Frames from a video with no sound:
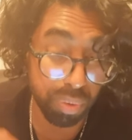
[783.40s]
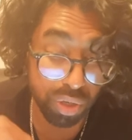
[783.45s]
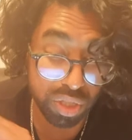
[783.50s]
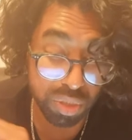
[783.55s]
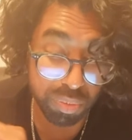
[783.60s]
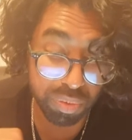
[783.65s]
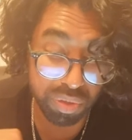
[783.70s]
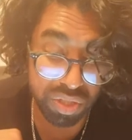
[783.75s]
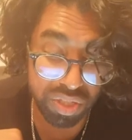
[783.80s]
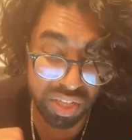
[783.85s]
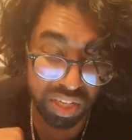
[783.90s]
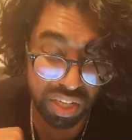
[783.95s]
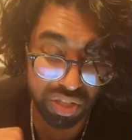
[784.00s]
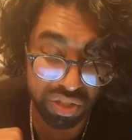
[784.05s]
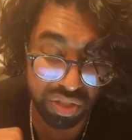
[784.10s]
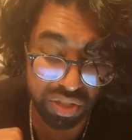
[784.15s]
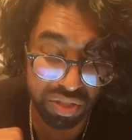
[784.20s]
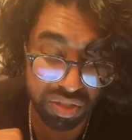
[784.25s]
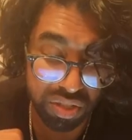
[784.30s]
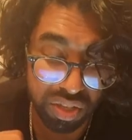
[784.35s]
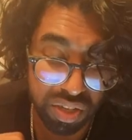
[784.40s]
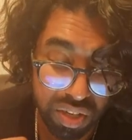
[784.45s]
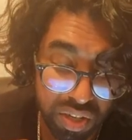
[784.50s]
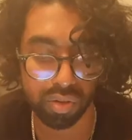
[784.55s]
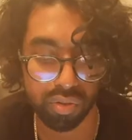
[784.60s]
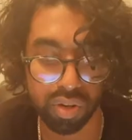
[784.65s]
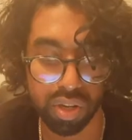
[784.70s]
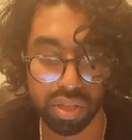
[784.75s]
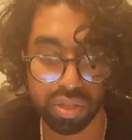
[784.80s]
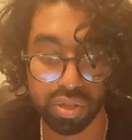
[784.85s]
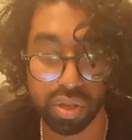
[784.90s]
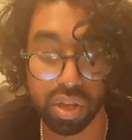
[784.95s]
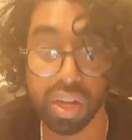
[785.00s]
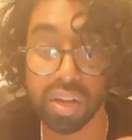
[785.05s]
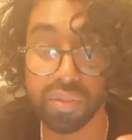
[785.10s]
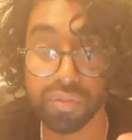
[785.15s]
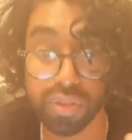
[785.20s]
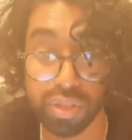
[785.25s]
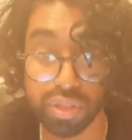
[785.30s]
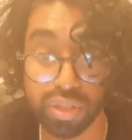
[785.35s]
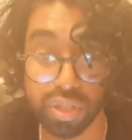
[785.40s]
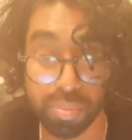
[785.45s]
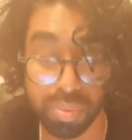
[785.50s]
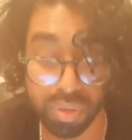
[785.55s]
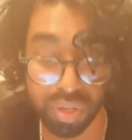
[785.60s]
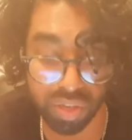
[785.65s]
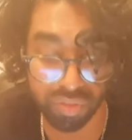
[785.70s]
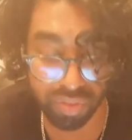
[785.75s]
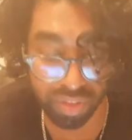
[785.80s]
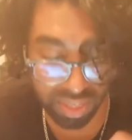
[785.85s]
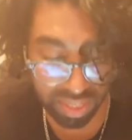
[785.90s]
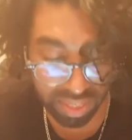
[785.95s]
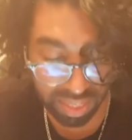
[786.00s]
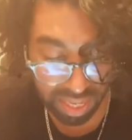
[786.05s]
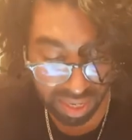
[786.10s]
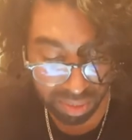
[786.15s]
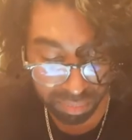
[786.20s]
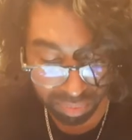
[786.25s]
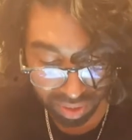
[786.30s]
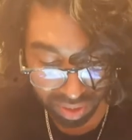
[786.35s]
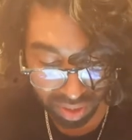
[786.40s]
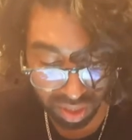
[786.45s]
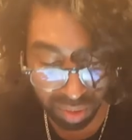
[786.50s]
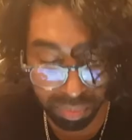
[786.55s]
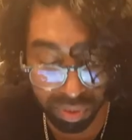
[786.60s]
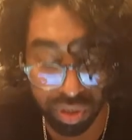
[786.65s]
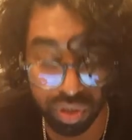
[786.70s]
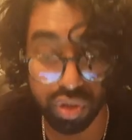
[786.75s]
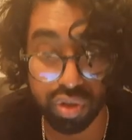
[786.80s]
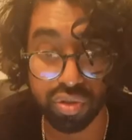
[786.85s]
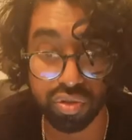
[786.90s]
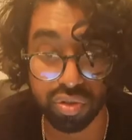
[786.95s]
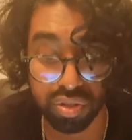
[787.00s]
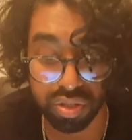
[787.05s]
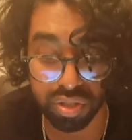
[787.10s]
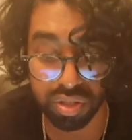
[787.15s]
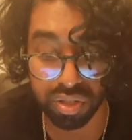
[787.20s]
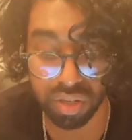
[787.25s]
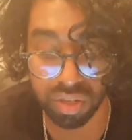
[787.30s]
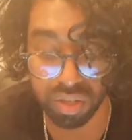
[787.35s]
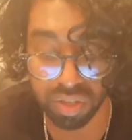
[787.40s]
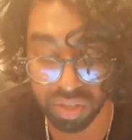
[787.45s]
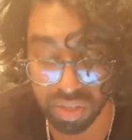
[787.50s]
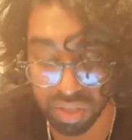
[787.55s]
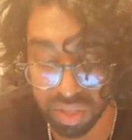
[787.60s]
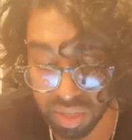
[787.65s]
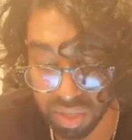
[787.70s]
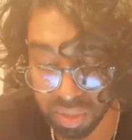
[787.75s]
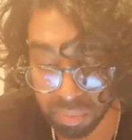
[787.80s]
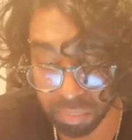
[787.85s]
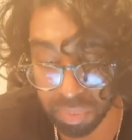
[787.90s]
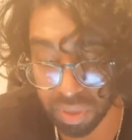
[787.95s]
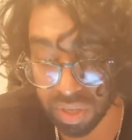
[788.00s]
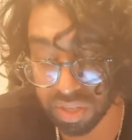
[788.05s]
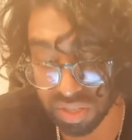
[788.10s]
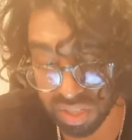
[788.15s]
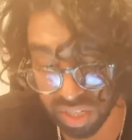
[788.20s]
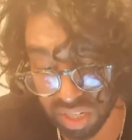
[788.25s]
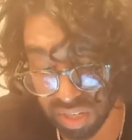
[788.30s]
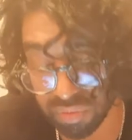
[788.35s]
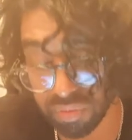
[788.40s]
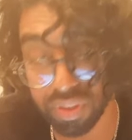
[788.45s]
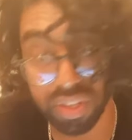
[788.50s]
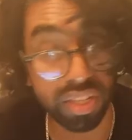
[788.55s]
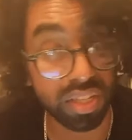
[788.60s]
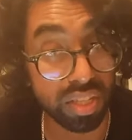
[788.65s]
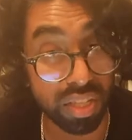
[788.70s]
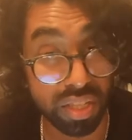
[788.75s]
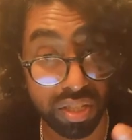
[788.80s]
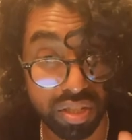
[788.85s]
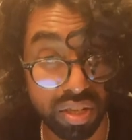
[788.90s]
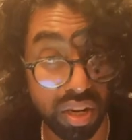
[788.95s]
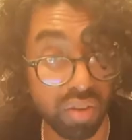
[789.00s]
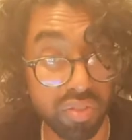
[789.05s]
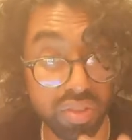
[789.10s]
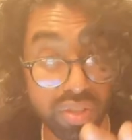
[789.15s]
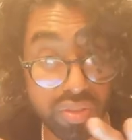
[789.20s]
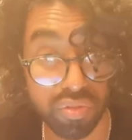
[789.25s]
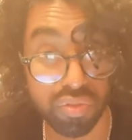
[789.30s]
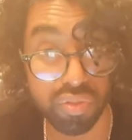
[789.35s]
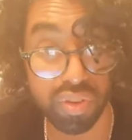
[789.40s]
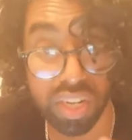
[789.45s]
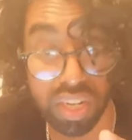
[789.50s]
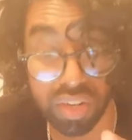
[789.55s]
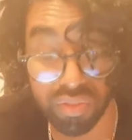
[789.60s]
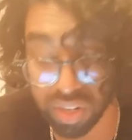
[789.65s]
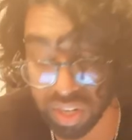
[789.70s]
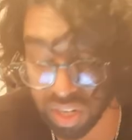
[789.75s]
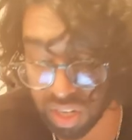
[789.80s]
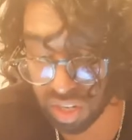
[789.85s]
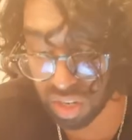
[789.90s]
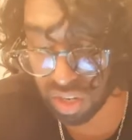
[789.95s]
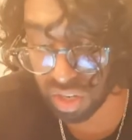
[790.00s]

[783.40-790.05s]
possible stages. Right, so after the supernova, it can become a neutron star, but if it the star is really, really